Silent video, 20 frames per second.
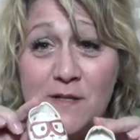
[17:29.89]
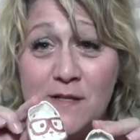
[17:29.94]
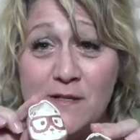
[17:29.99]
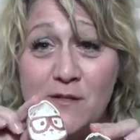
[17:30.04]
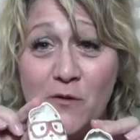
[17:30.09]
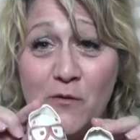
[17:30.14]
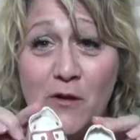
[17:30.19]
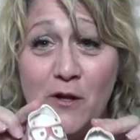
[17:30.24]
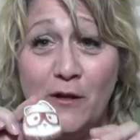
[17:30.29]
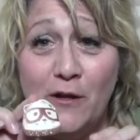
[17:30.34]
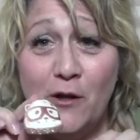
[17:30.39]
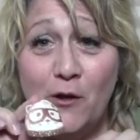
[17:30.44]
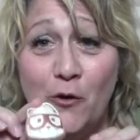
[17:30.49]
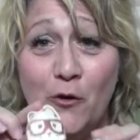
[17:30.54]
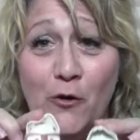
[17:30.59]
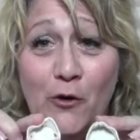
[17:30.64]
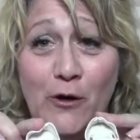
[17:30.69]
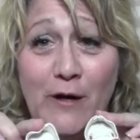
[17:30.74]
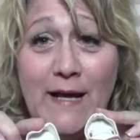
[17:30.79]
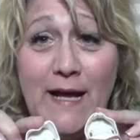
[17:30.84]
These are the little
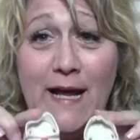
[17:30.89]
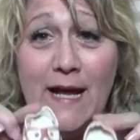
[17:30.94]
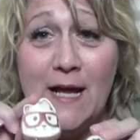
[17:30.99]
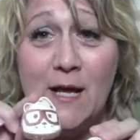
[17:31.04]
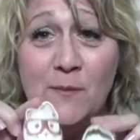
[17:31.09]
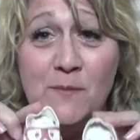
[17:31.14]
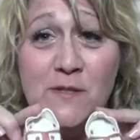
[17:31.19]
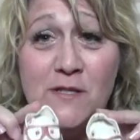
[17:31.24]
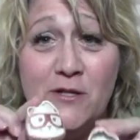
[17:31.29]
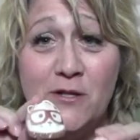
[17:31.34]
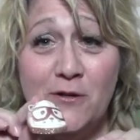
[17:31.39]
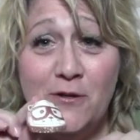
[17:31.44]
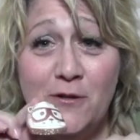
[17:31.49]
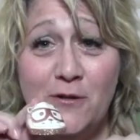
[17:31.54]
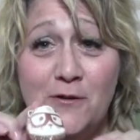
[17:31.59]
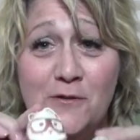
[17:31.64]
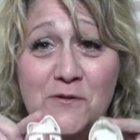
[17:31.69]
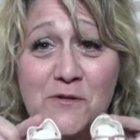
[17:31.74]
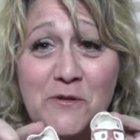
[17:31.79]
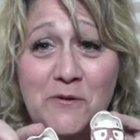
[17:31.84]
nerdy
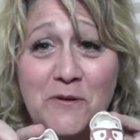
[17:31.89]
hamsters,